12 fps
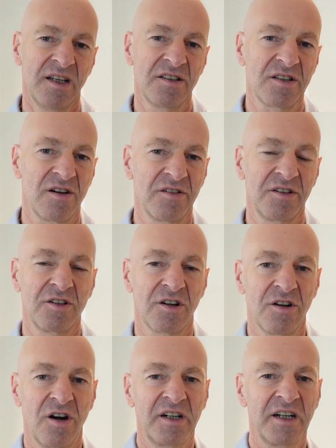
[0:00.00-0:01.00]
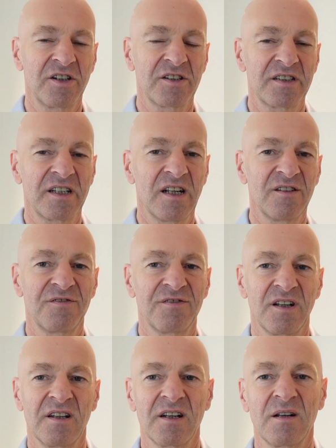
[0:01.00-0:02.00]
So you're locking yourself
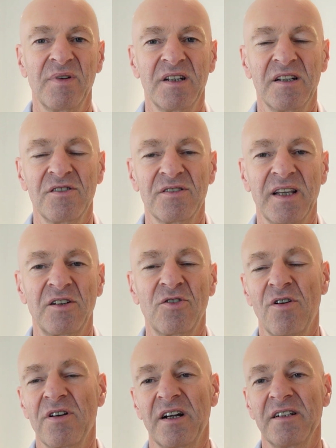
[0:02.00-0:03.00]
a little bit into that corner,